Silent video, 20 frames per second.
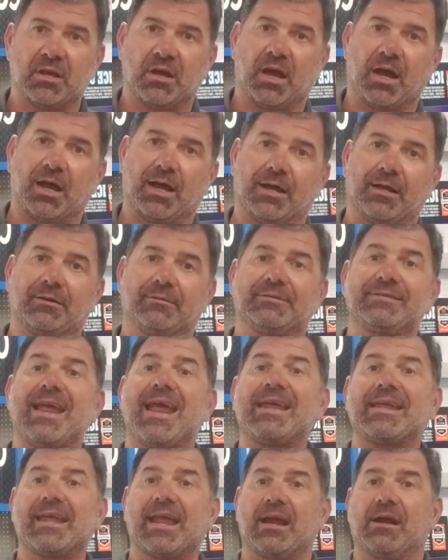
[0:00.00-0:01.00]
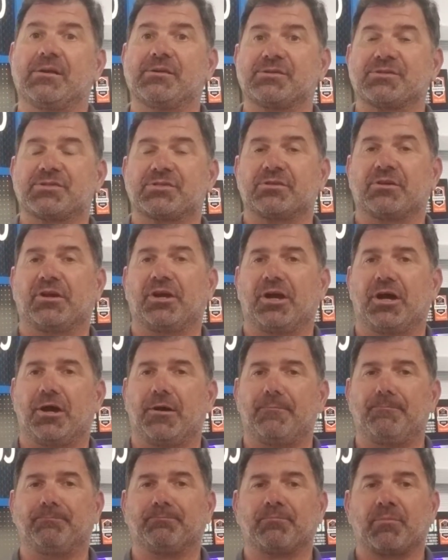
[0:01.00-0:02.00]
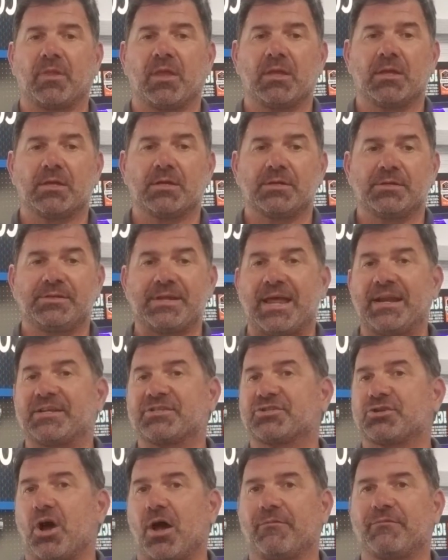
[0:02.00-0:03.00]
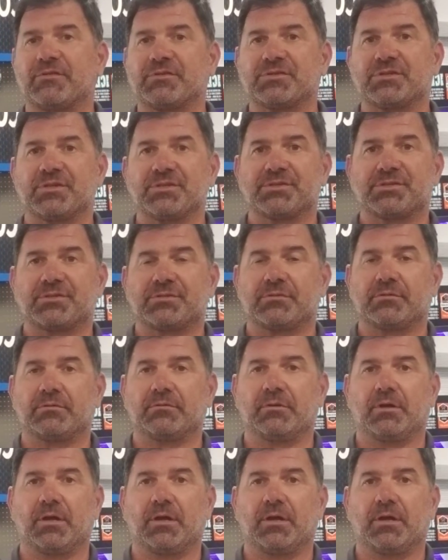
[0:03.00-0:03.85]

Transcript: daycares, dentist offices,